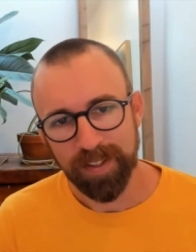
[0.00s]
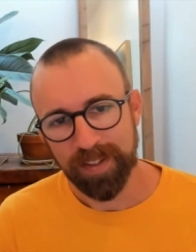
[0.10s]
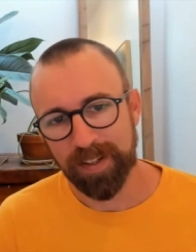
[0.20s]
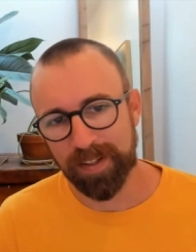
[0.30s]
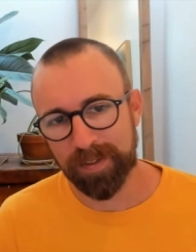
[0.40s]

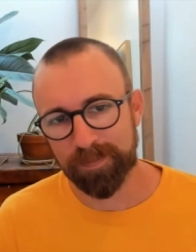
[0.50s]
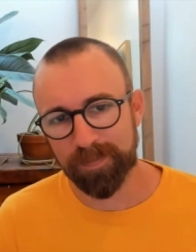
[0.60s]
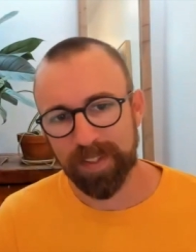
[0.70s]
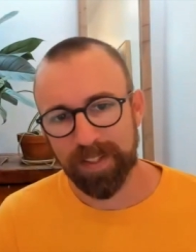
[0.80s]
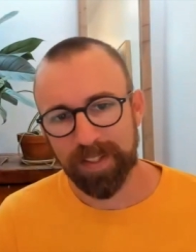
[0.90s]

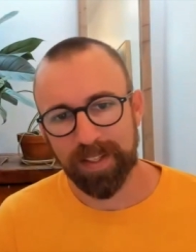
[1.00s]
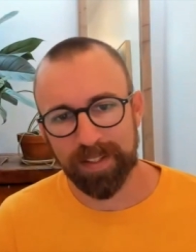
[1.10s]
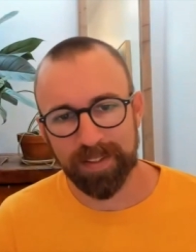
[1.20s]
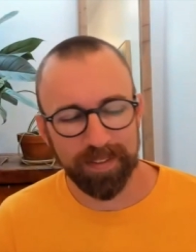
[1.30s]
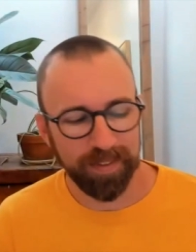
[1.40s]

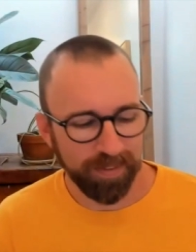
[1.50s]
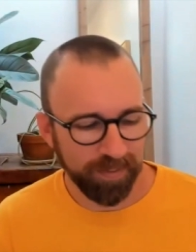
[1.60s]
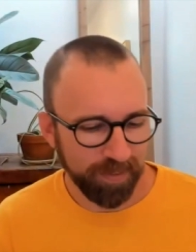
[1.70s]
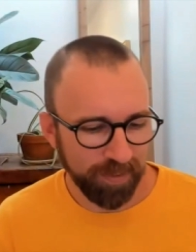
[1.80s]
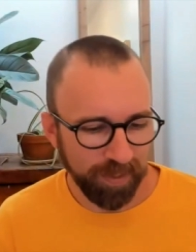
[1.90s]

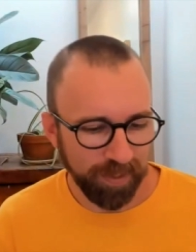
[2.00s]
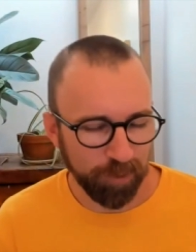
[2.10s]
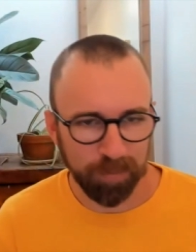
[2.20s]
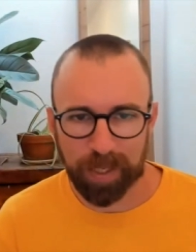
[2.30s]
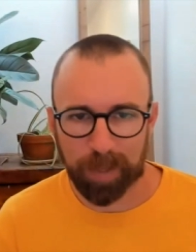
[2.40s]
Yeah,
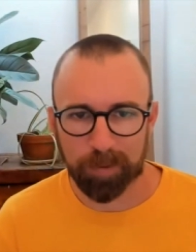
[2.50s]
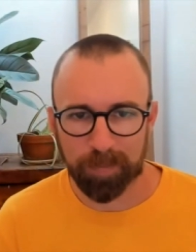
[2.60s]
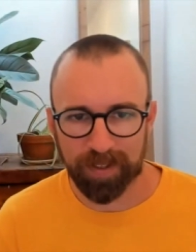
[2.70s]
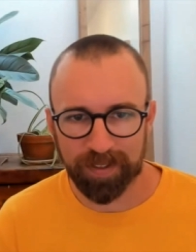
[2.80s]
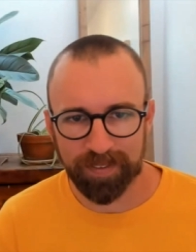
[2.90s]
don't
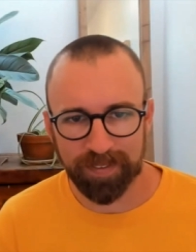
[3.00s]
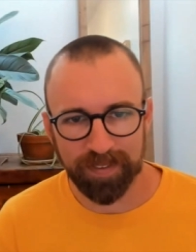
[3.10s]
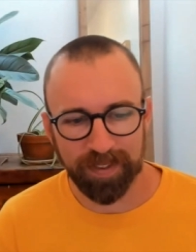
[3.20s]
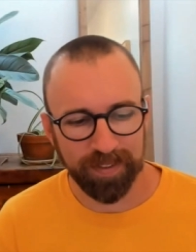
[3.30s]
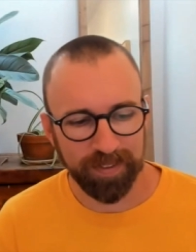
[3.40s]
pre-optimize,
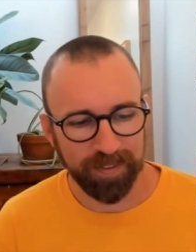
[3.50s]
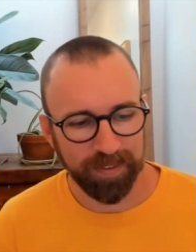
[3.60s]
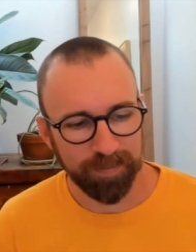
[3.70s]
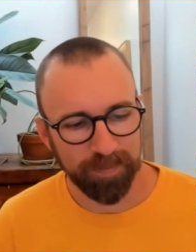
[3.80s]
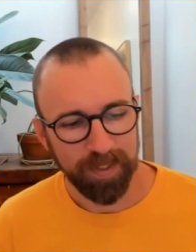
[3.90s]
and
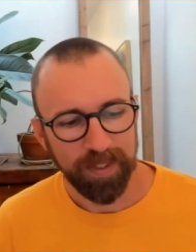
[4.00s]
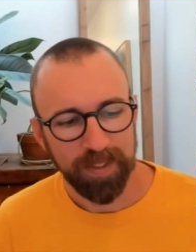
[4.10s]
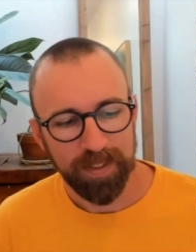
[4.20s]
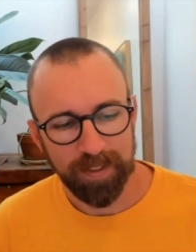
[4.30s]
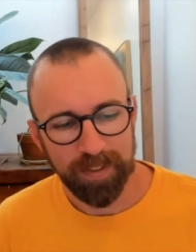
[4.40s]

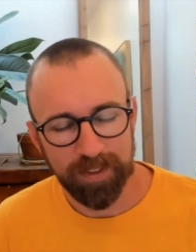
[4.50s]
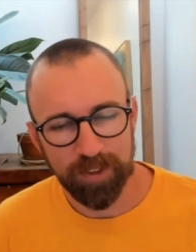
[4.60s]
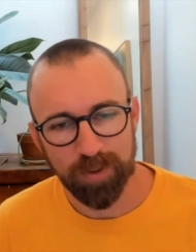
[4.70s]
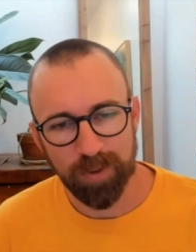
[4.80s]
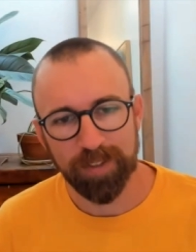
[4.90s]

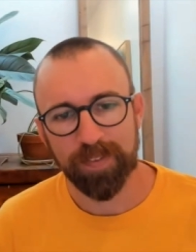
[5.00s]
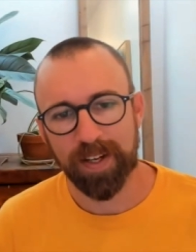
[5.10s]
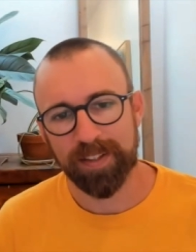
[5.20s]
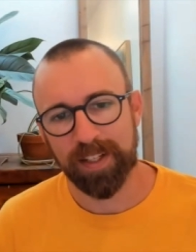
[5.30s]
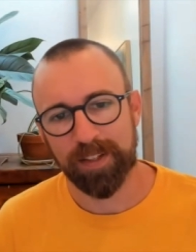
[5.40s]
enjoy the
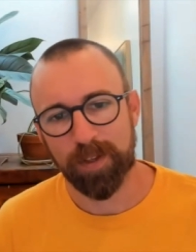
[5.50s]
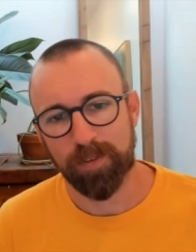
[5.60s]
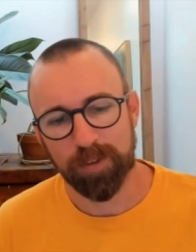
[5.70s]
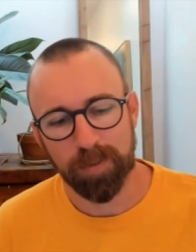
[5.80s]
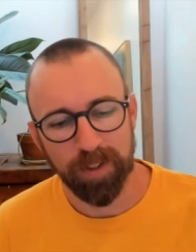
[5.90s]
fact that if you have
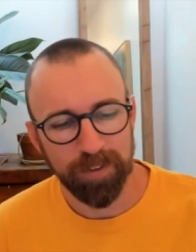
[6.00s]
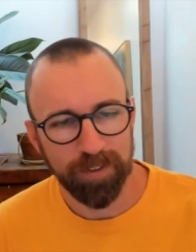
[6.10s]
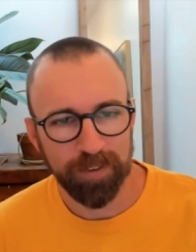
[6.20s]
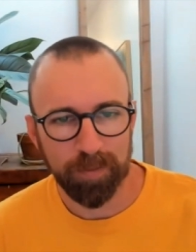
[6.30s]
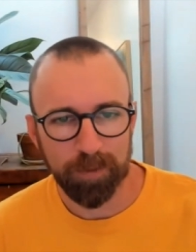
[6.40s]
a smaller
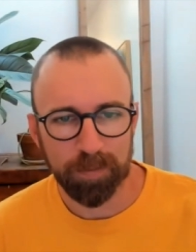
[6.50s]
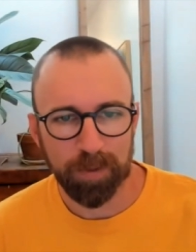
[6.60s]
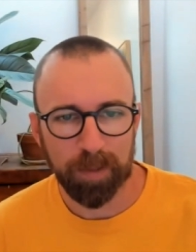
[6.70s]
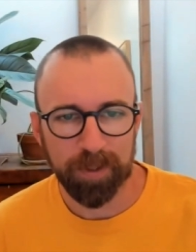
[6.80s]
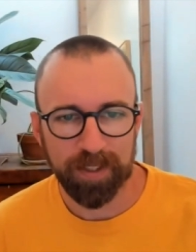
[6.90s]
system, you
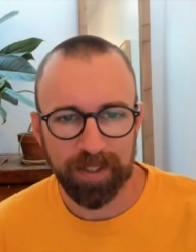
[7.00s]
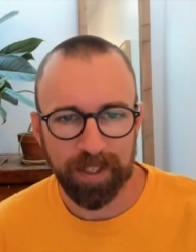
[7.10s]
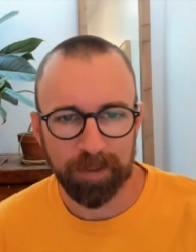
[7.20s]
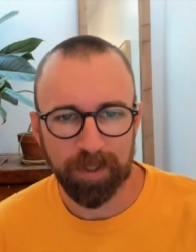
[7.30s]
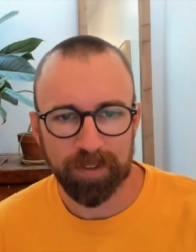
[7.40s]
probably can get
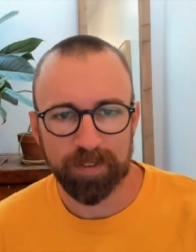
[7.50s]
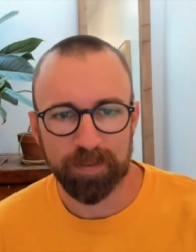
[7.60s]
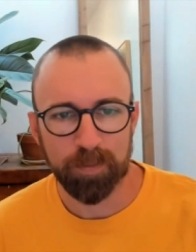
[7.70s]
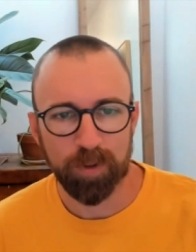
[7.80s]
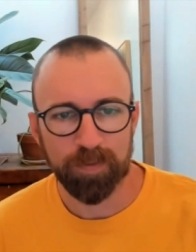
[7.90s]
a much
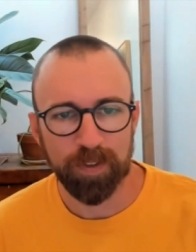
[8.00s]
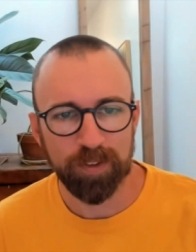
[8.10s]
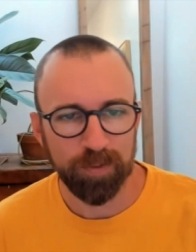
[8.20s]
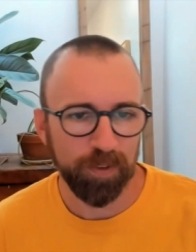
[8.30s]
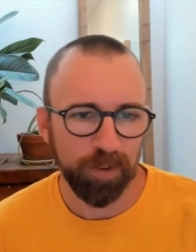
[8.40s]
more
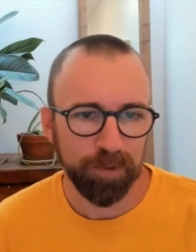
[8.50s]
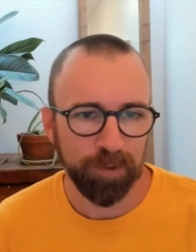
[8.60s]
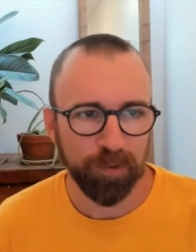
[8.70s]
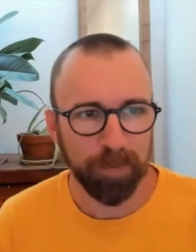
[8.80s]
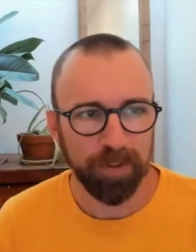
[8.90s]
featureful
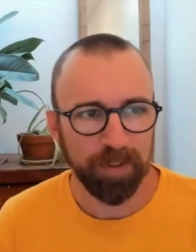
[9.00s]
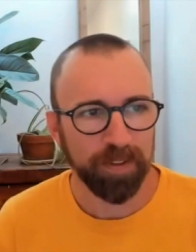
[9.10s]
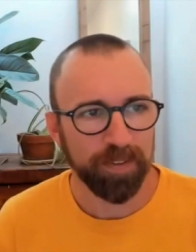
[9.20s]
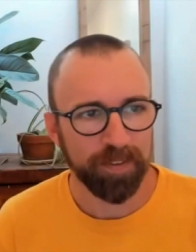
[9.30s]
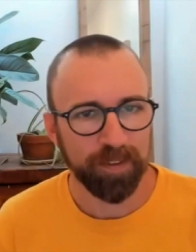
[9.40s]
observability
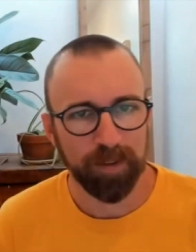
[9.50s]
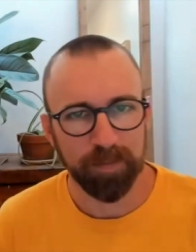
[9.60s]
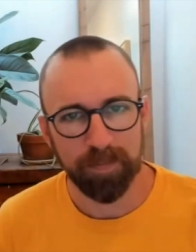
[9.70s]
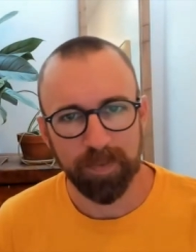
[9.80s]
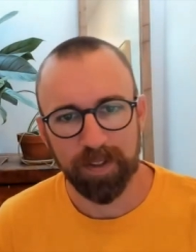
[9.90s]

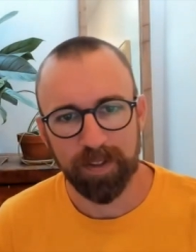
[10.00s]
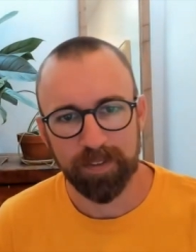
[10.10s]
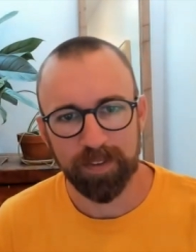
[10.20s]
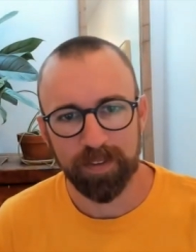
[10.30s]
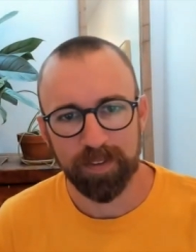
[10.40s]
system
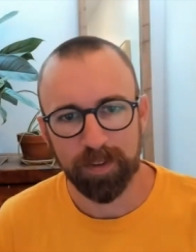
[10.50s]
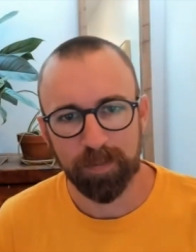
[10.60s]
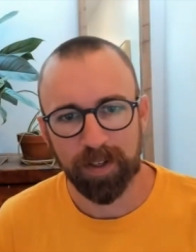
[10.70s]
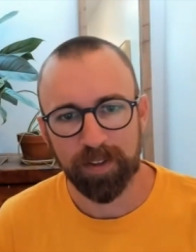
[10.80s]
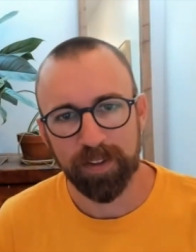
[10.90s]
to
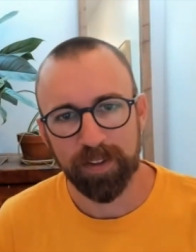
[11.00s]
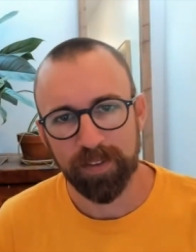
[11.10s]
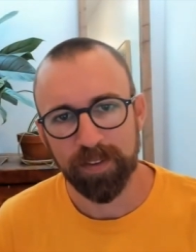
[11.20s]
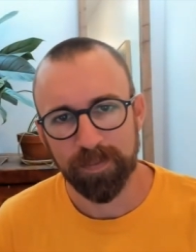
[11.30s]
monitor it. So.